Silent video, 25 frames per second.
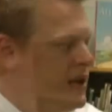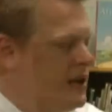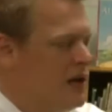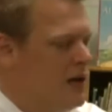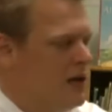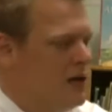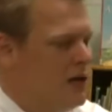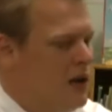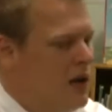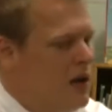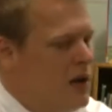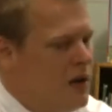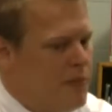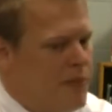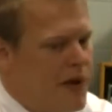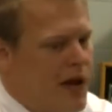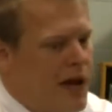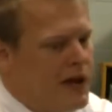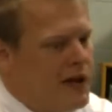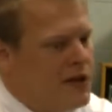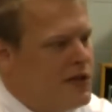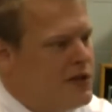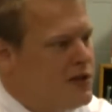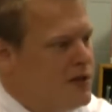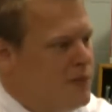can buy
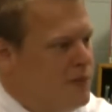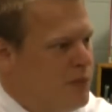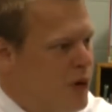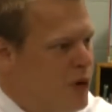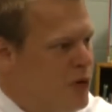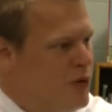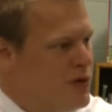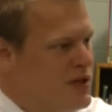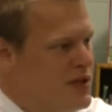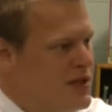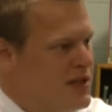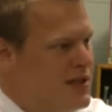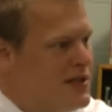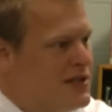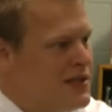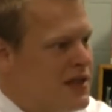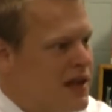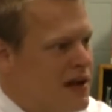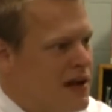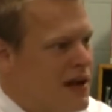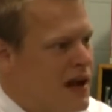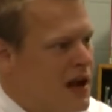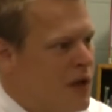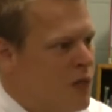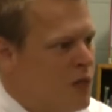into BOCES,
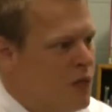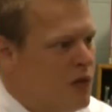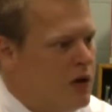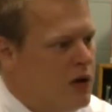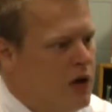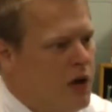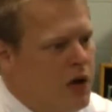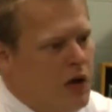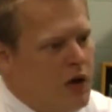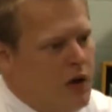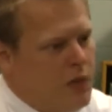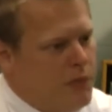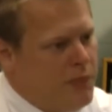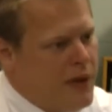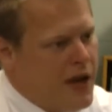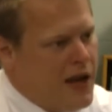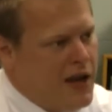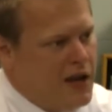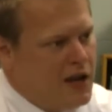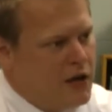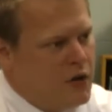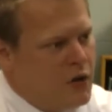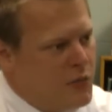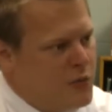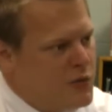and now we're
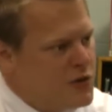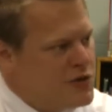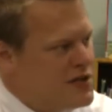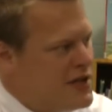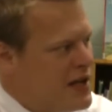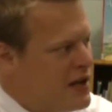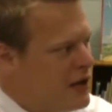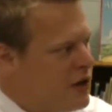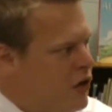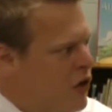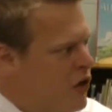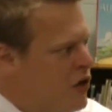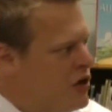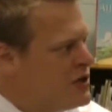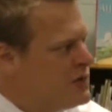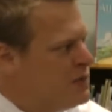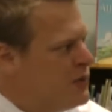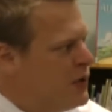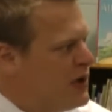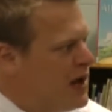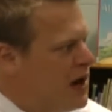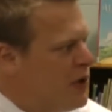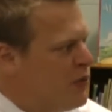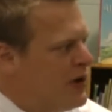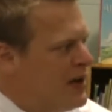paying almost that cost,
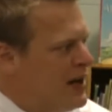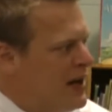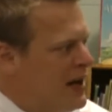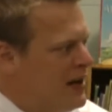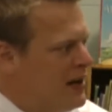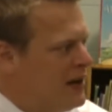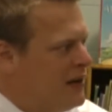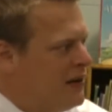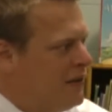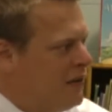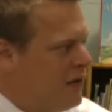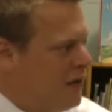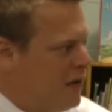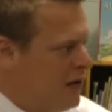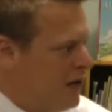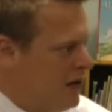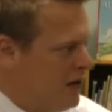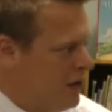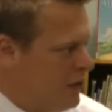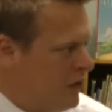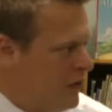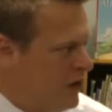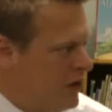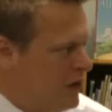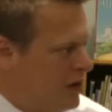but now we're getting
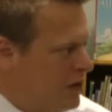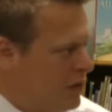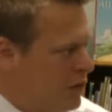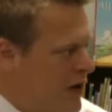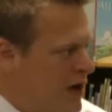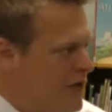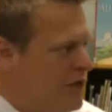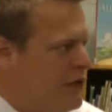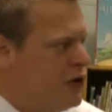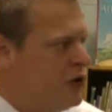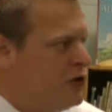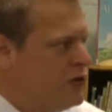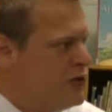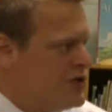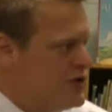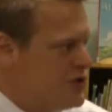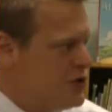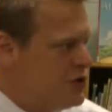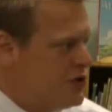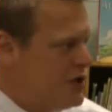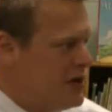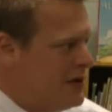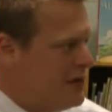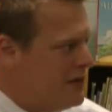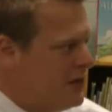a revenue
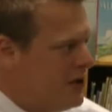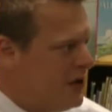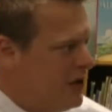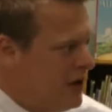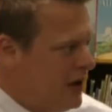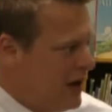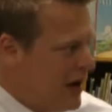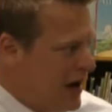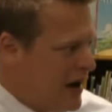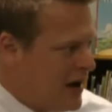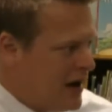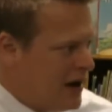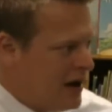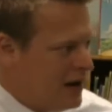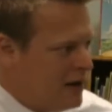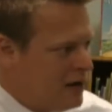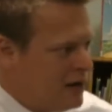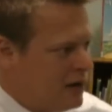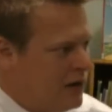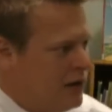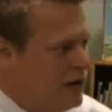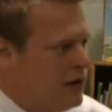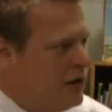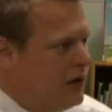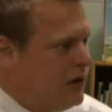stream
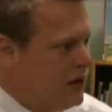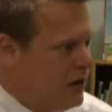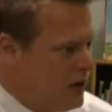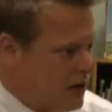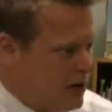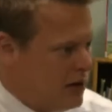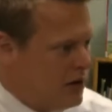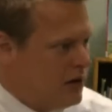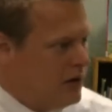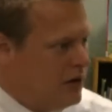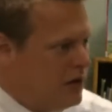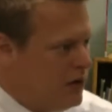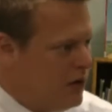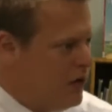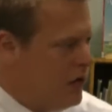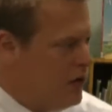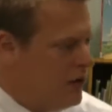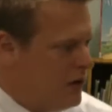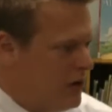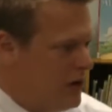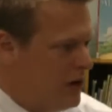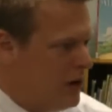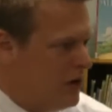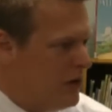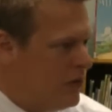on
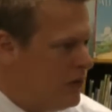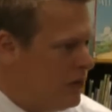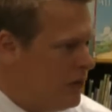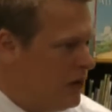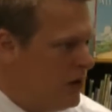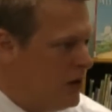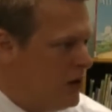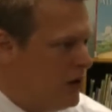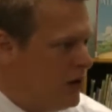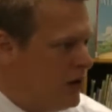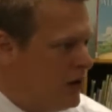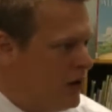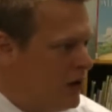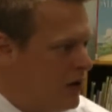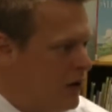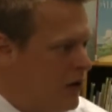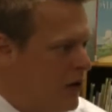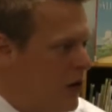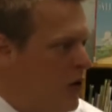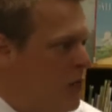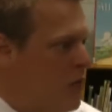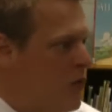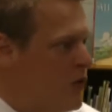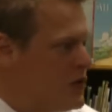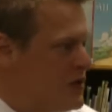
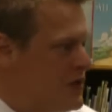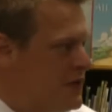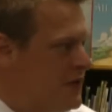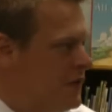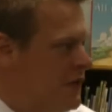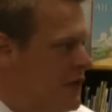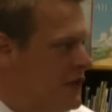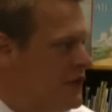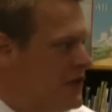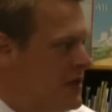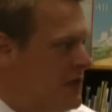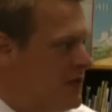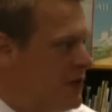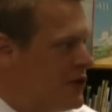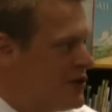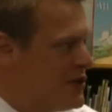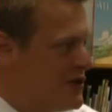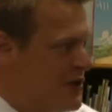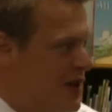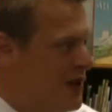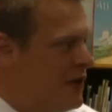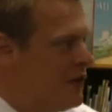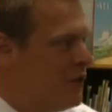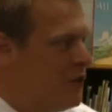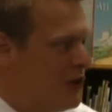almost
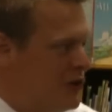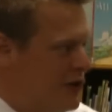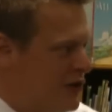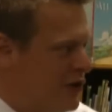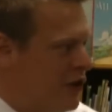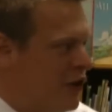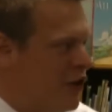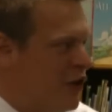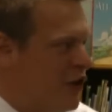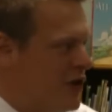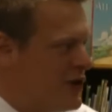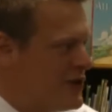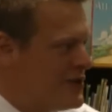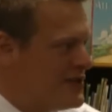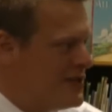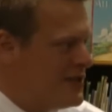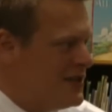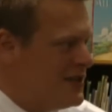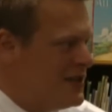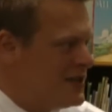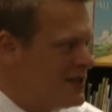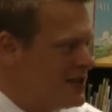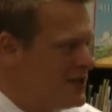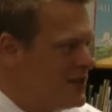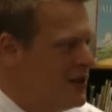50% of what the cost
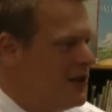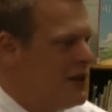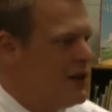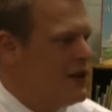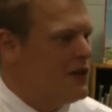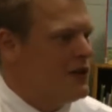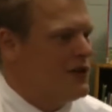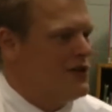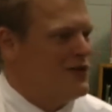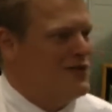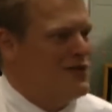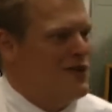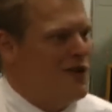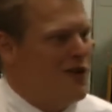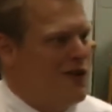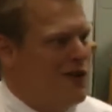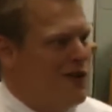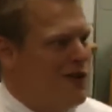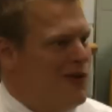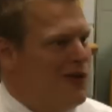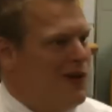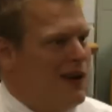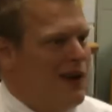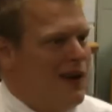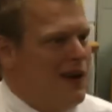is.
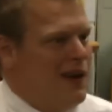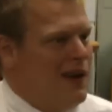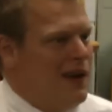So